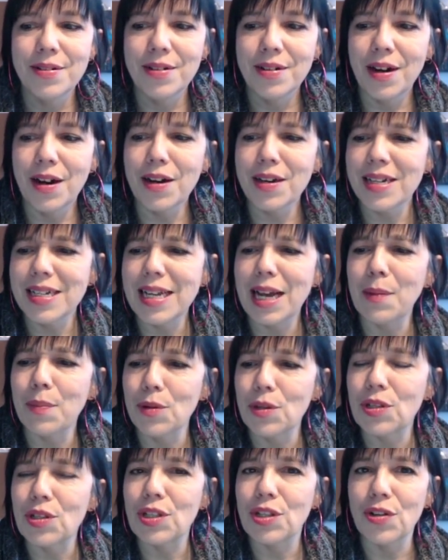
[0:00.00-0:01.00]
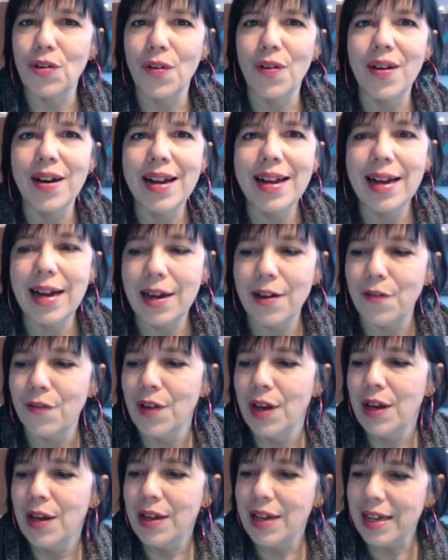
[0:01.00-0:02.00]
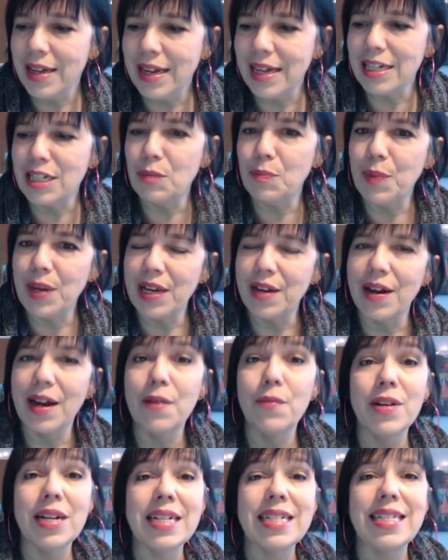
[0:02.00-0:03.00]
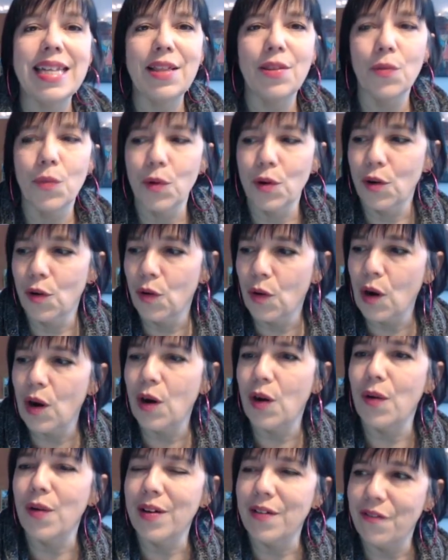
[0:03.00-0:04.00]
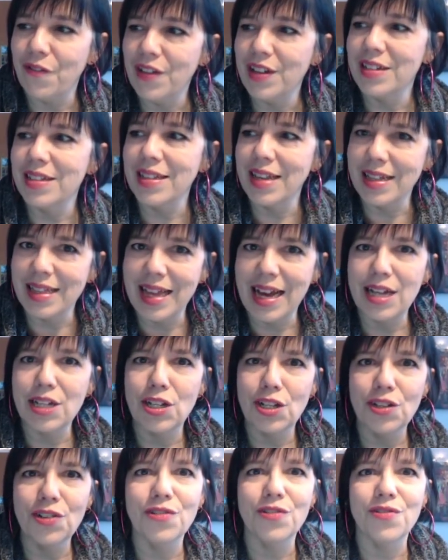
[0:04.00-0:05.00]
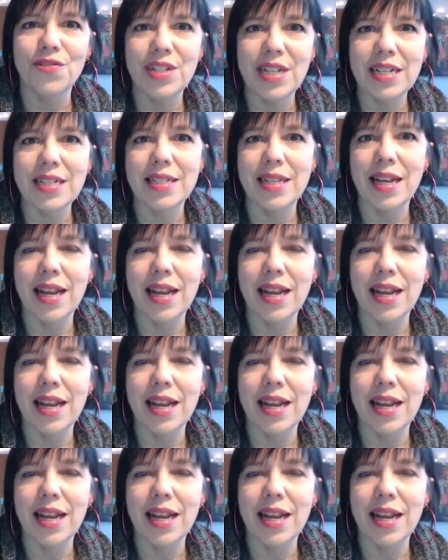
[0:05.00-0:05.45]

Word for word: archetypal story of it gets bigger. And when I say the word grow, it feels like that too, doesn't